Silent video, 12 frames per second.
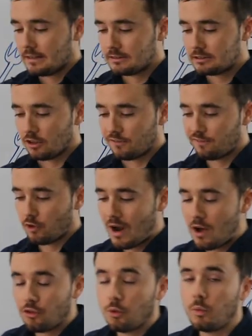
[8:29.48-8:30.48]
So
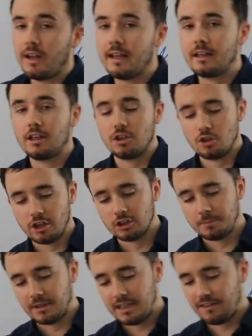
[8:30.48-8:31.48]
throughout the week, you're going
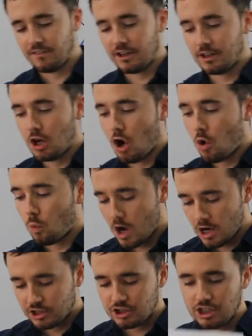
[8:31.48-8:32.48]
to be given
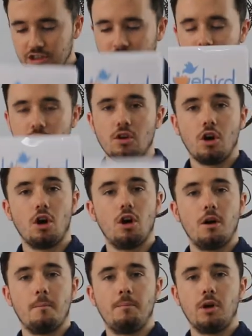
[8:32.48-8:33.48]
worksheets in
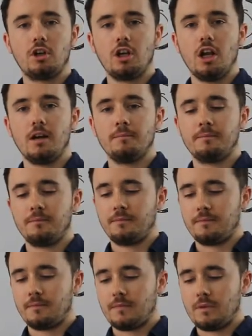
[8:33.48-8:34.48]
your booklet,
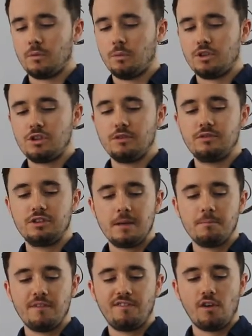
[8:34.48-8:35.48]
which you've
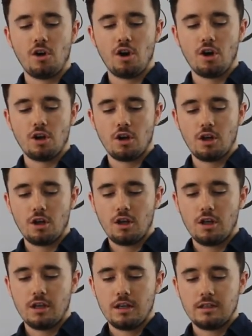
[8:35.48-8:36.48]
seen before,
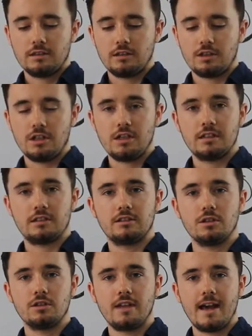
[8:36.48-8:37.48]
so you need to
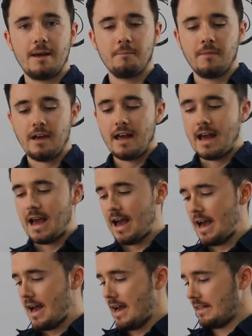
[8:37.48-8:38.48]
do them,
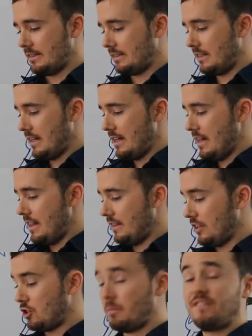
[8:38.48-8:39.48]
and
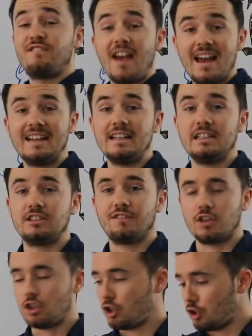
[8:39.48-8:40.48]
they should be fairly easy
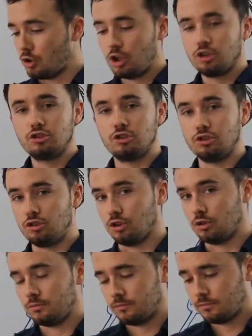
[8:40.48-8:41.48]
for you to do.